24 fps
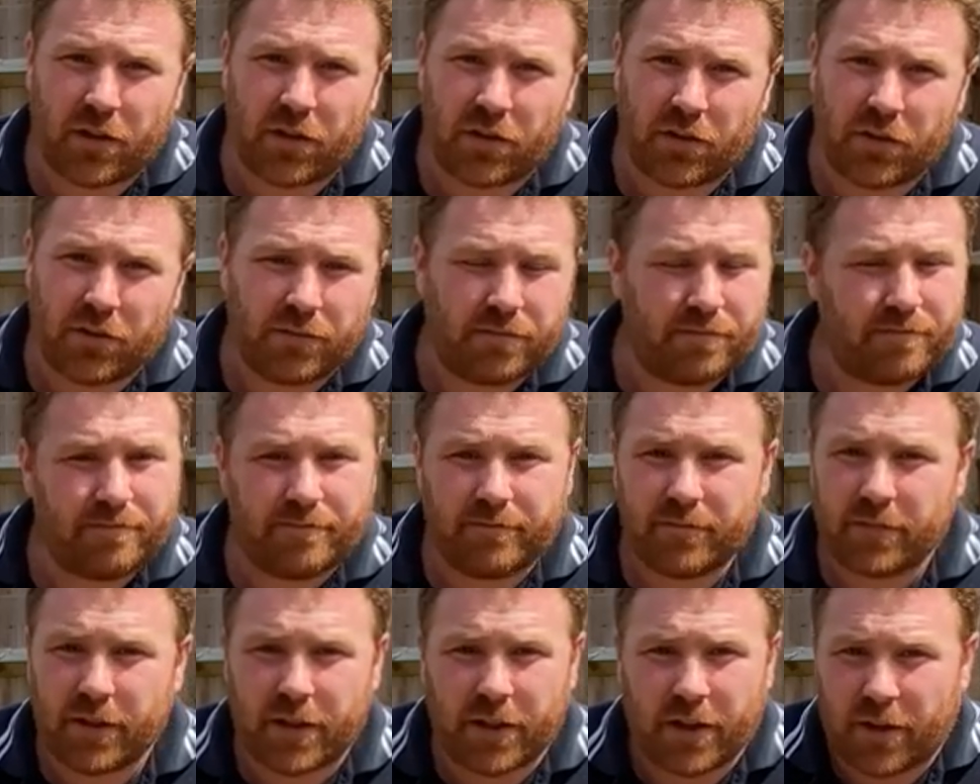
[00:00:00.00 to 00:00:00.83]
on,
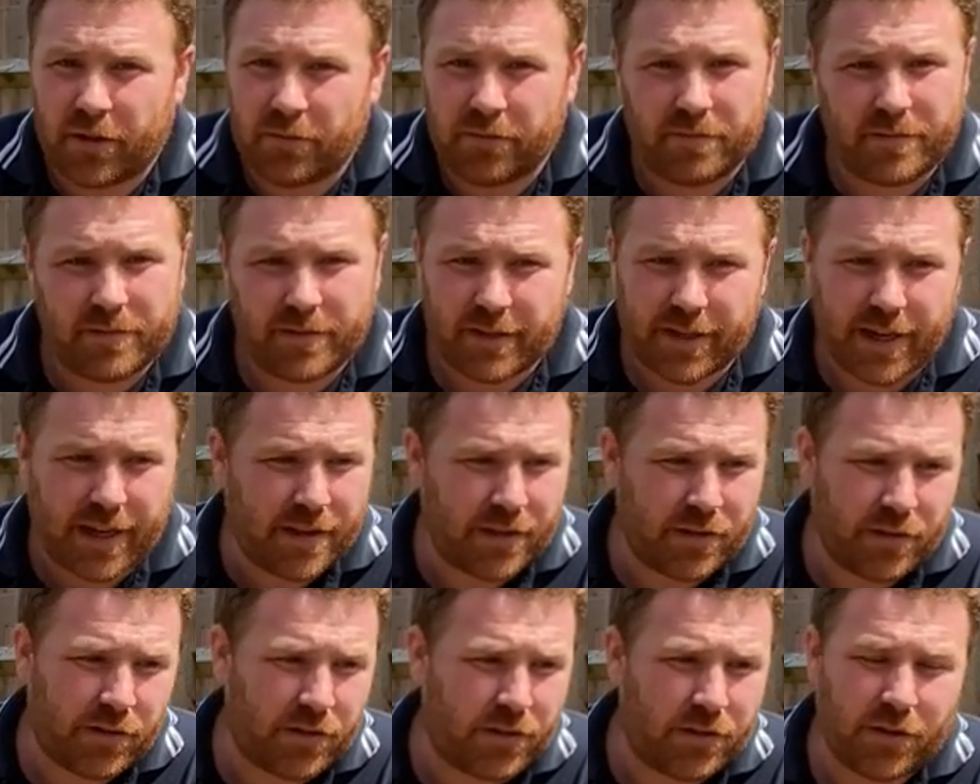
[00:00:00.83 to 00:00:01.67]
you know,
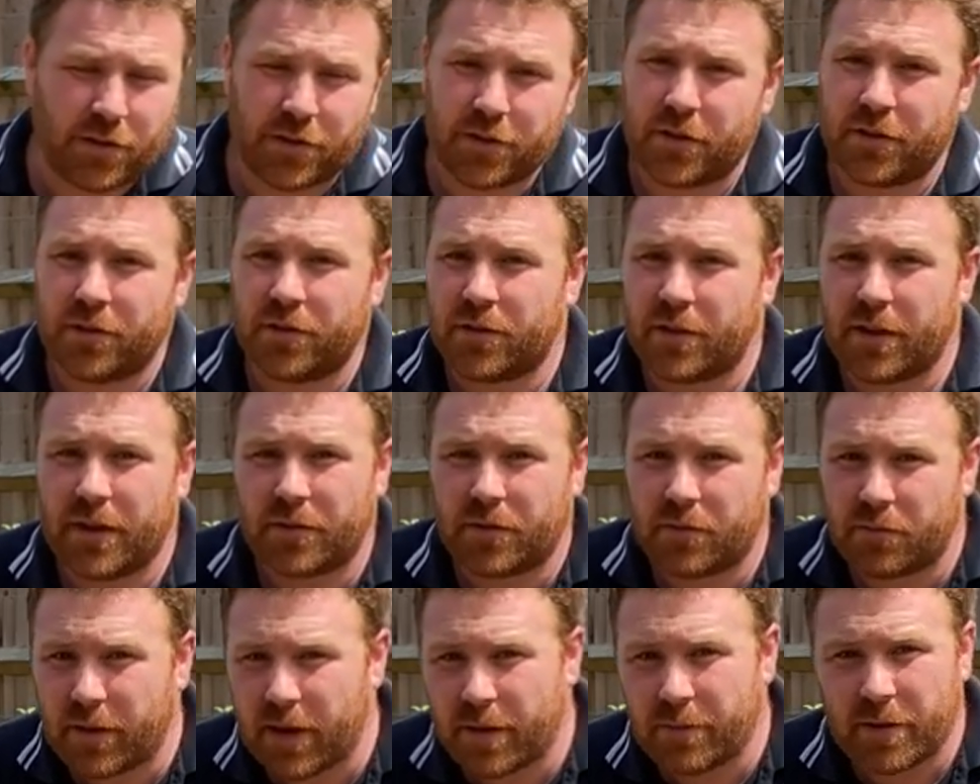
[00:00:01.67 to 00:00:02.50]
tens, dozens,
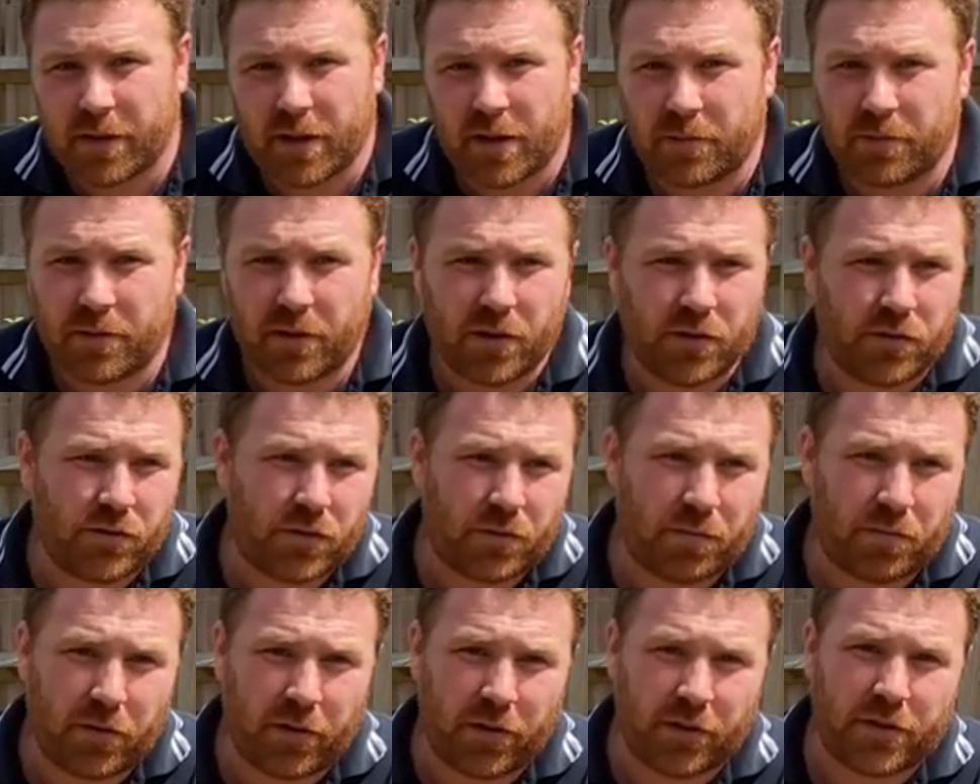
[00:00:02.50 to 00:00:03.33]
even maybe a couple of
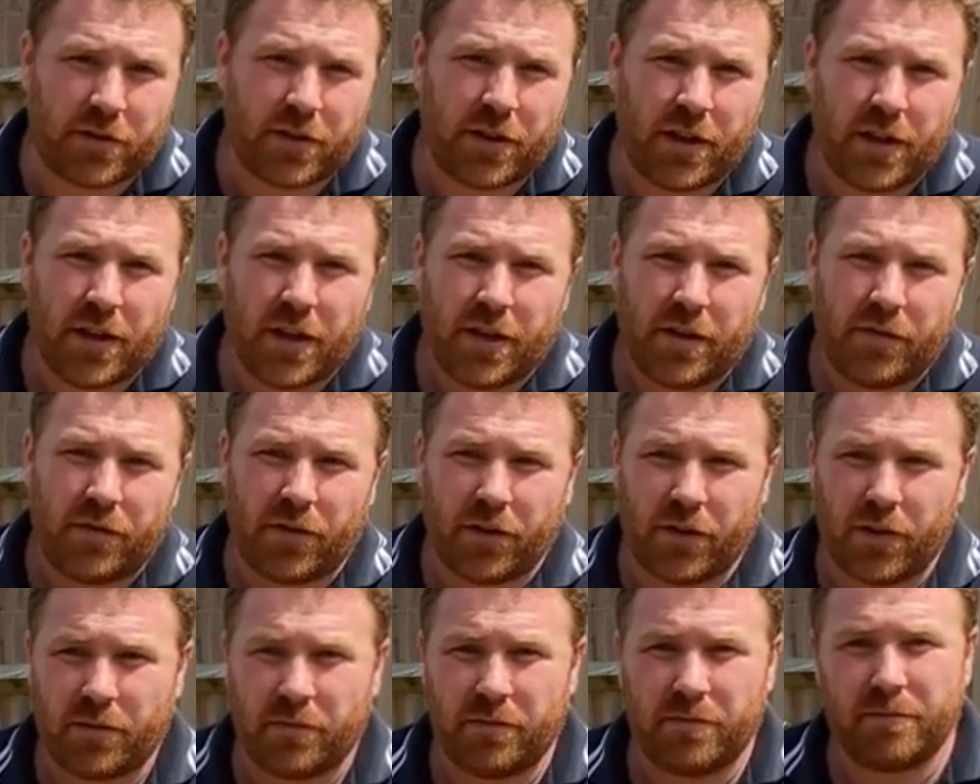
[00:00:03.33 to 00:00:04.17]
hundred plugs
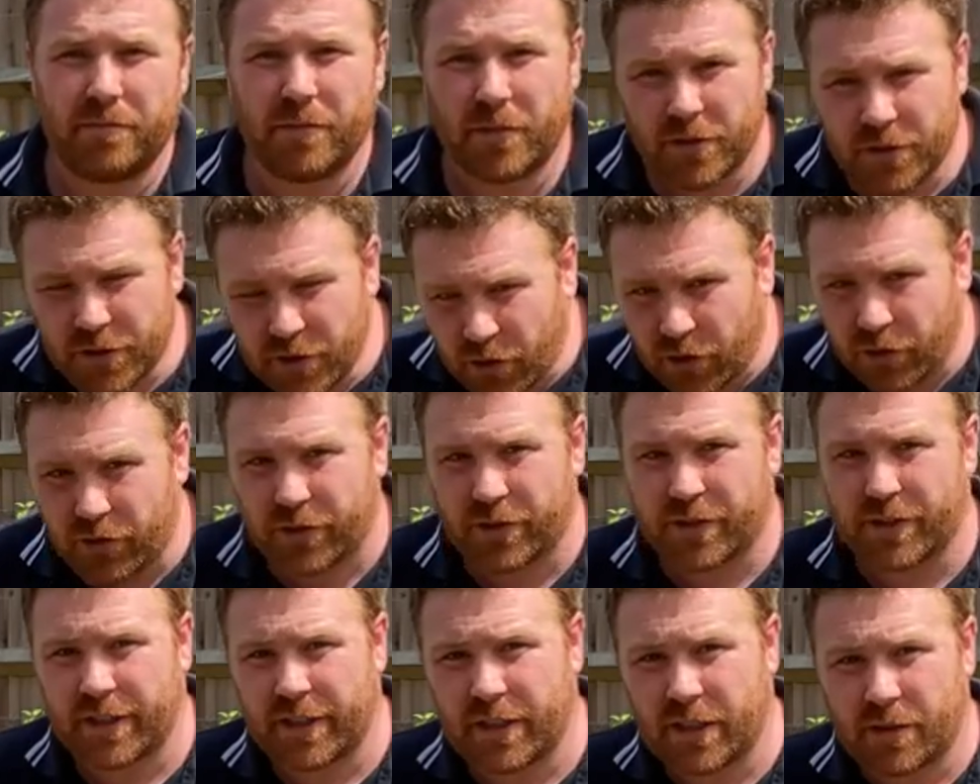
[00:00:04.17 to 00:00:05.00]
for the
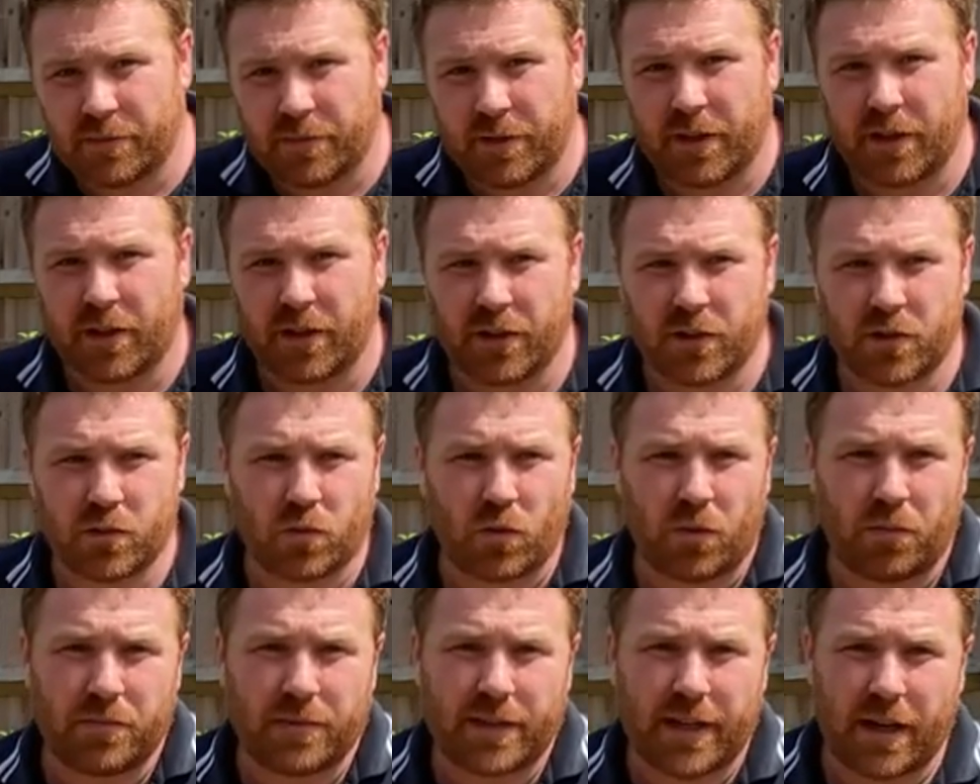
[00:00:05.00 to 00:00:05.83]
majority to be kind of
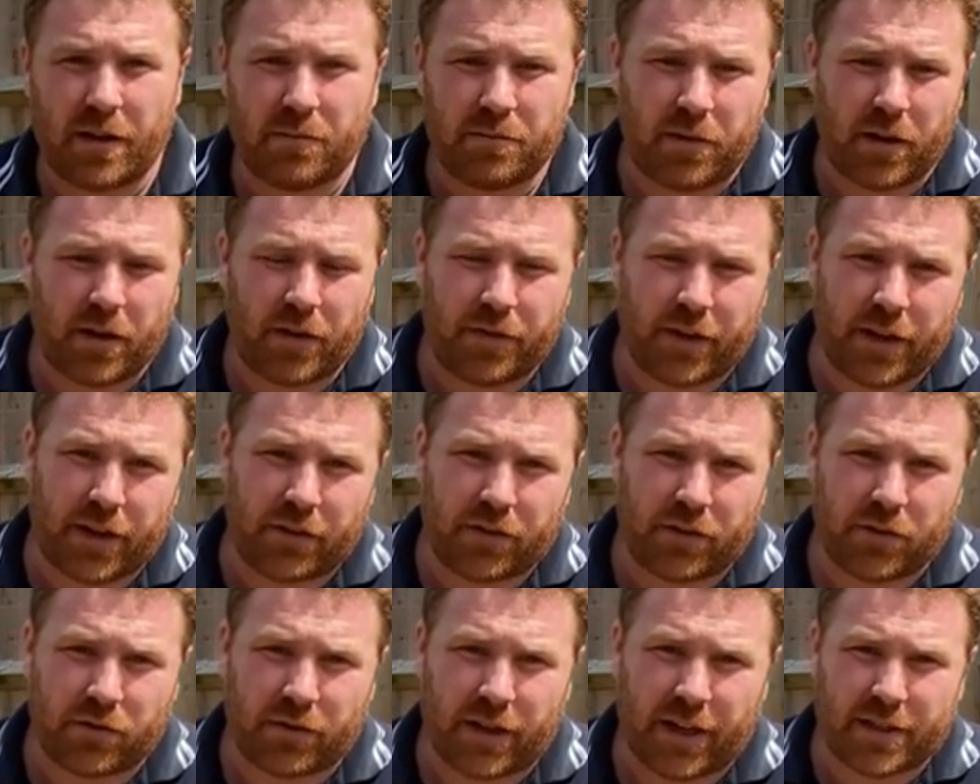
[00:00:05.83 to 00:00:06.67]
swamped out by
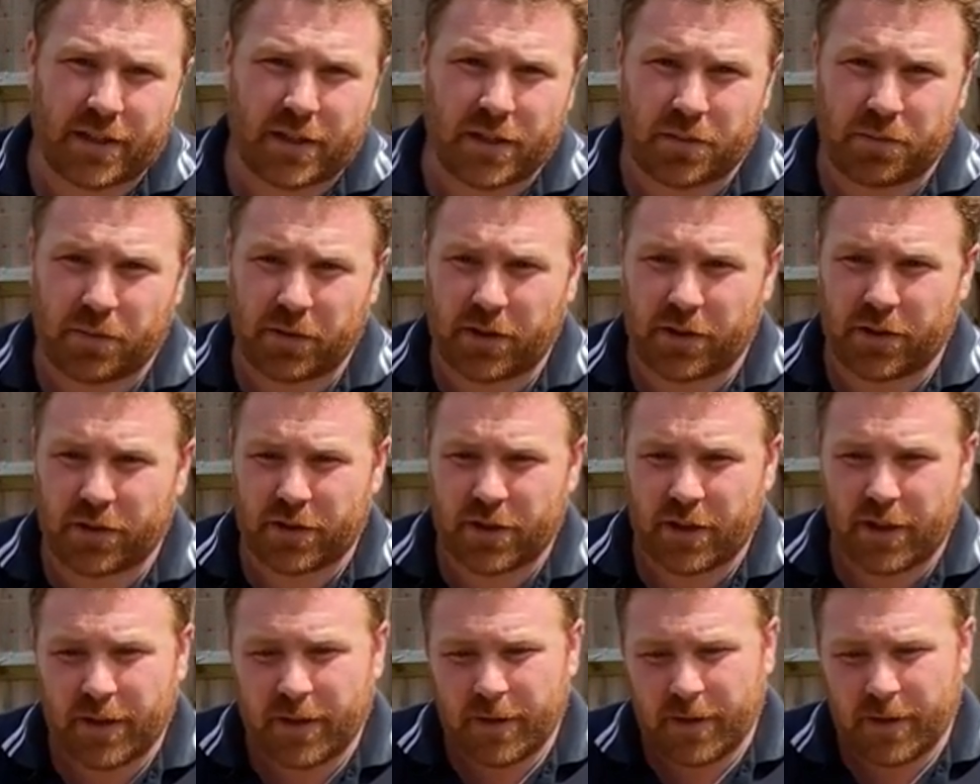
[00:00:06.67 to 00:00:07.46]
vigorous grasses, because